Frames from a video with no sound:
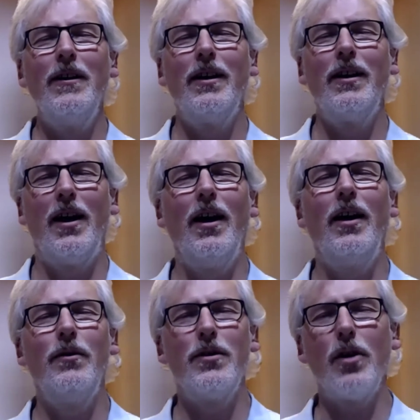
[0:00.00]
kind
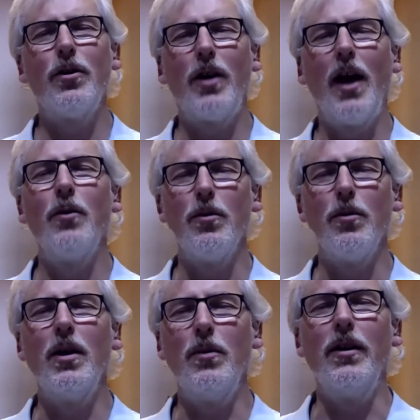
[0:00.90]
of is okay with
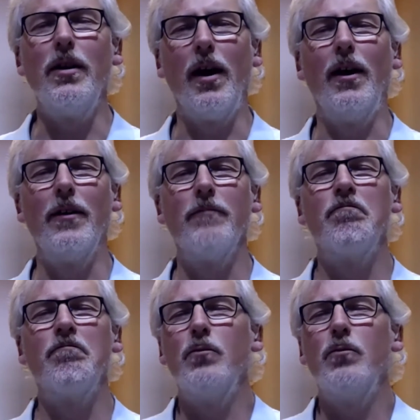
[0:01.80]
me being there,
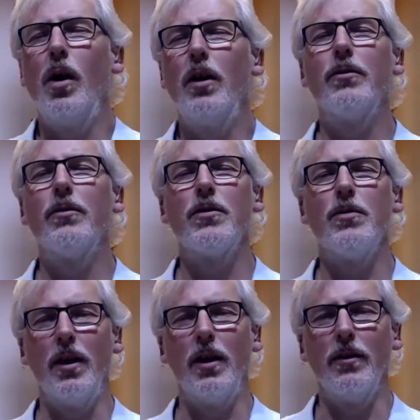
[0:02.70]
welcomes
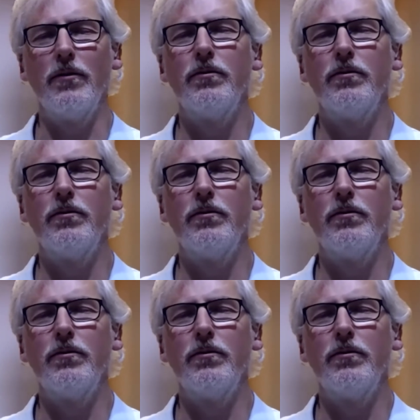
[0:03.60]
me in.